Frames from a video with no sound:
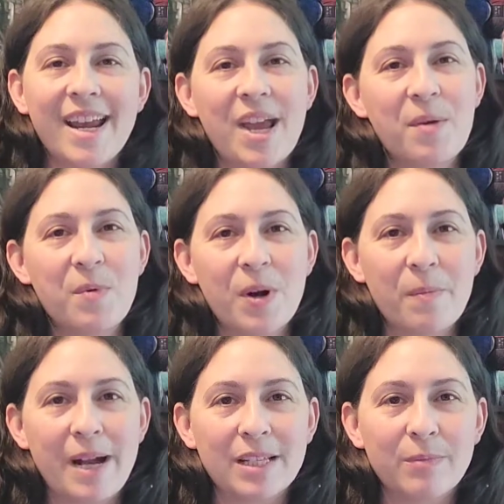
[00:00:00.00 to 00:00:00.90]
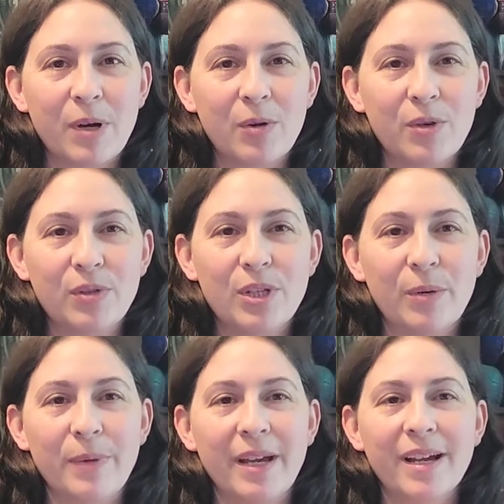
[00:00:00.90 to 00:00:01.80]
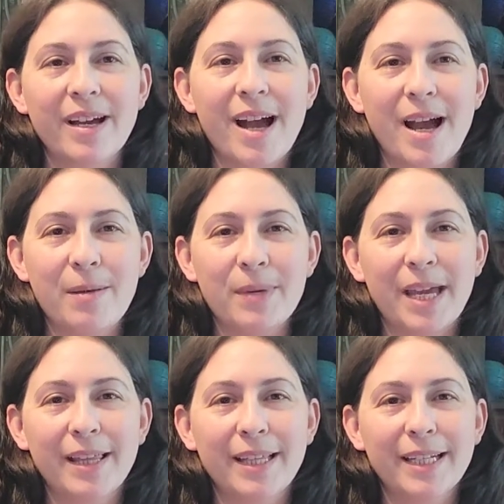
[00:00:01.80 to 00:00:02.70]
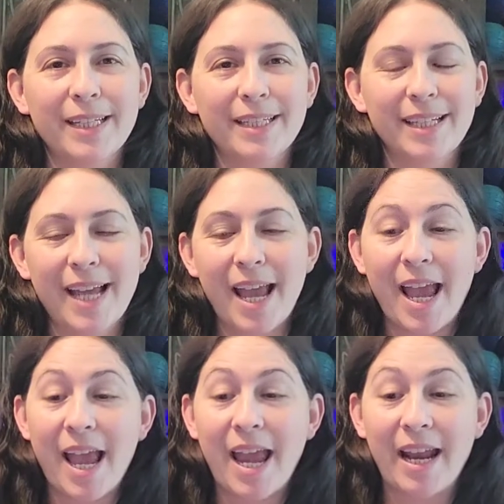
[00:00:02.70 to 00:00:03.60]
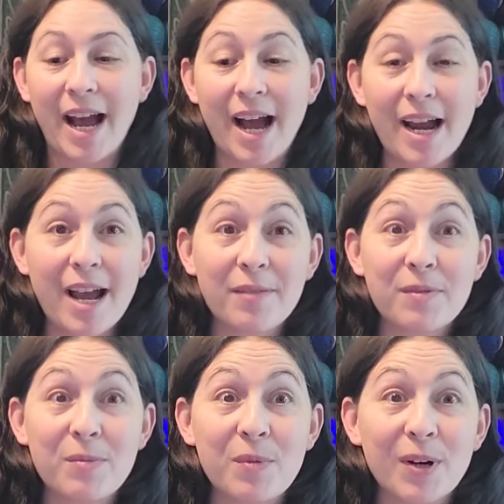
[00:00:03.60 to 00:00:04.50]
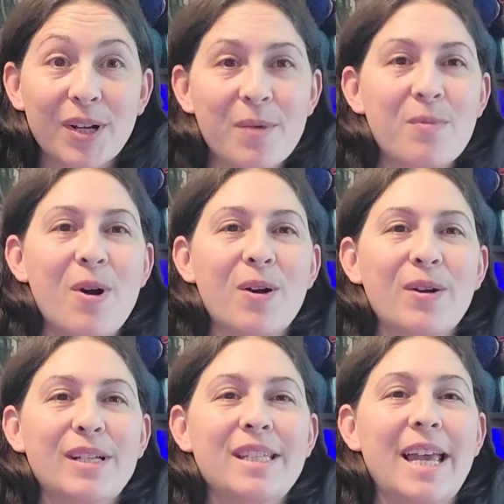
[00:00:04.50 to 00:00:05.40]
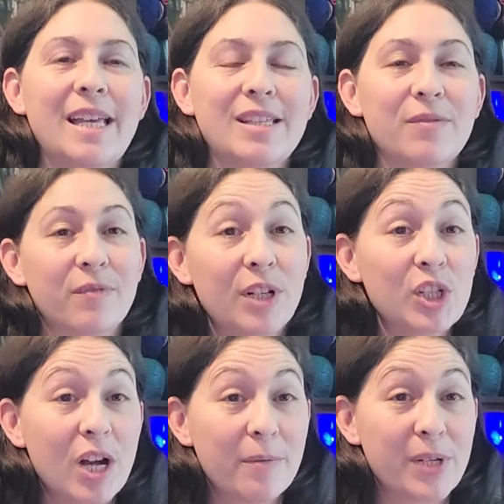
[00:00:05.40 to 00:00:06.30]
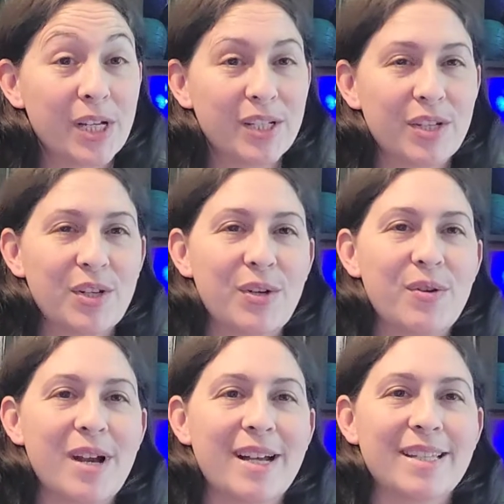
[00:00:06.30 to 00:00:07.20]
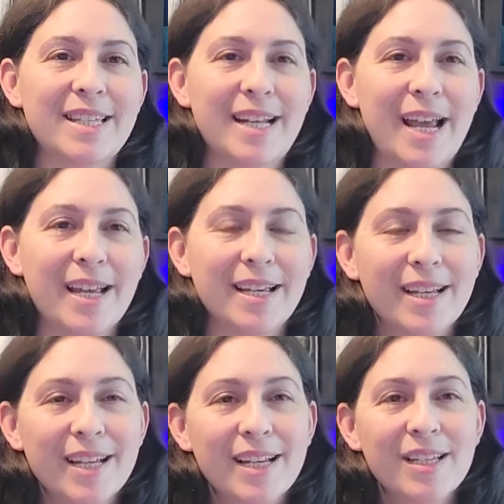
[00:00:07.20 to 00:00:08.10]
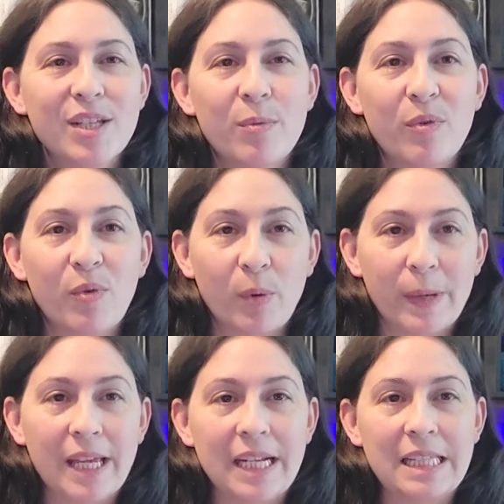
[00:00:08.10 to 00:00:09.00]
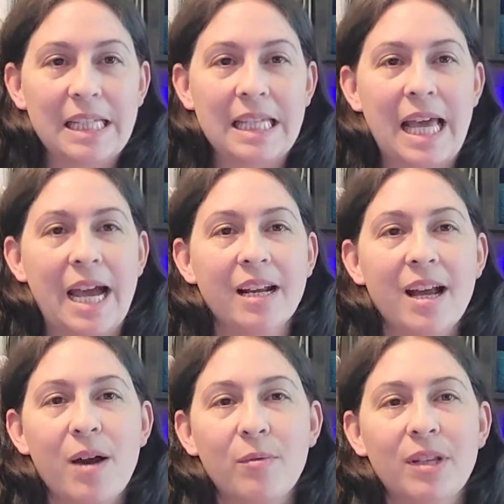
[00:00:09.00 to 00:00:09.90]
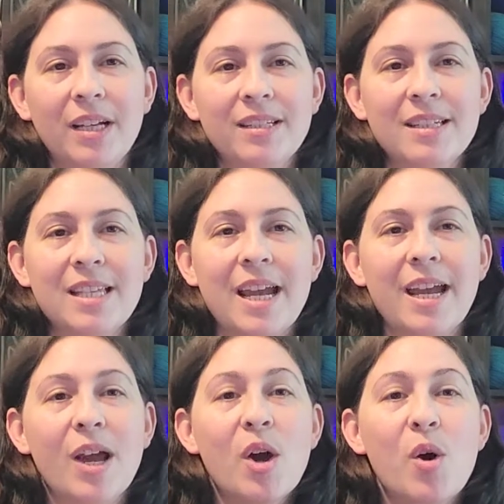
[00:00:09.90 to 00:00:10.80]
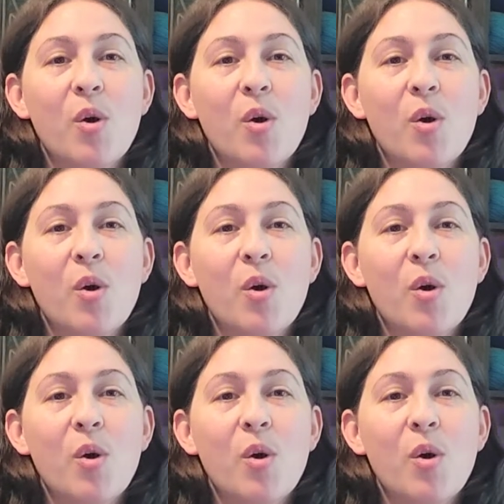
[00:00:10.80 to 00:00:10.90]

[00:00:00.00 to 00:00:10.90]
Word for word: Hi, and welcome back to my own utopia. I am Kaylina, and I have some work in progress and some finished objects to show you guys today. So before we get into that, I would like to say